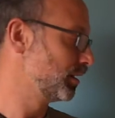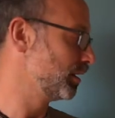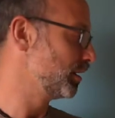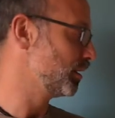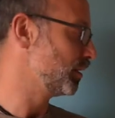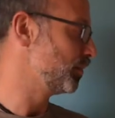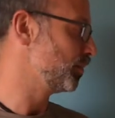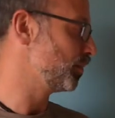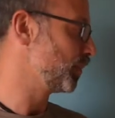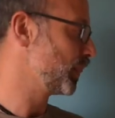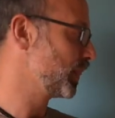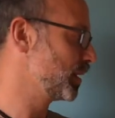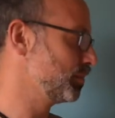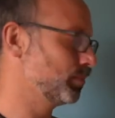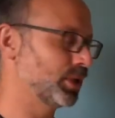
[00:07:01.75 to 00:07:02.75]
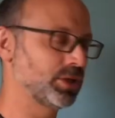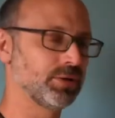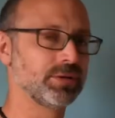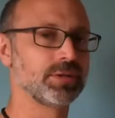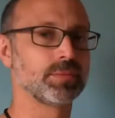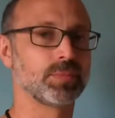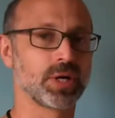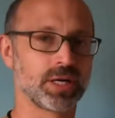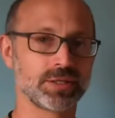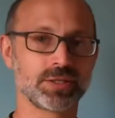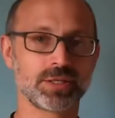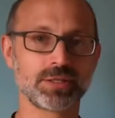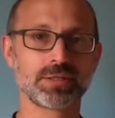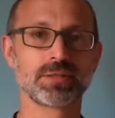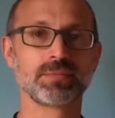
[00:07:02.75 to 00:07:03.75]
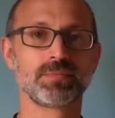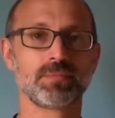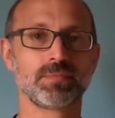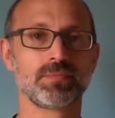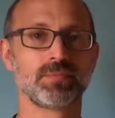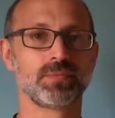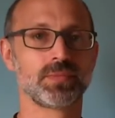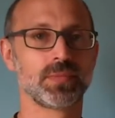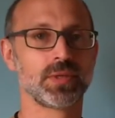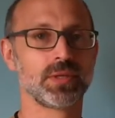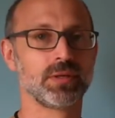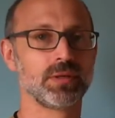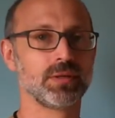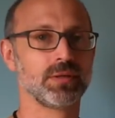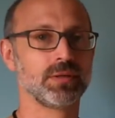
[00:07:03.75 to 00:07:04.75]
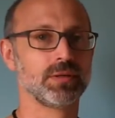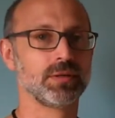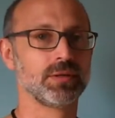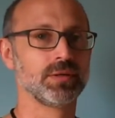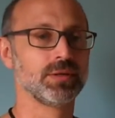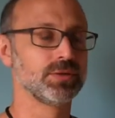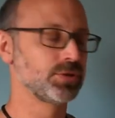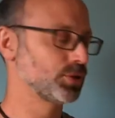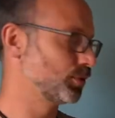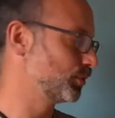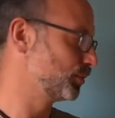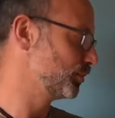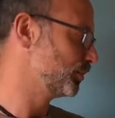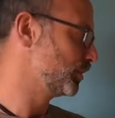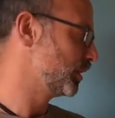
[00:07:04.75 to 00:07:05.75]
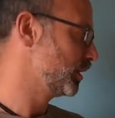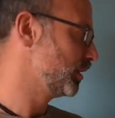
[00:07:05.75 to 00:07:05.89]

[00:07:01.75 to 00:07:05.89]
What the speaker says: but you're in the process. So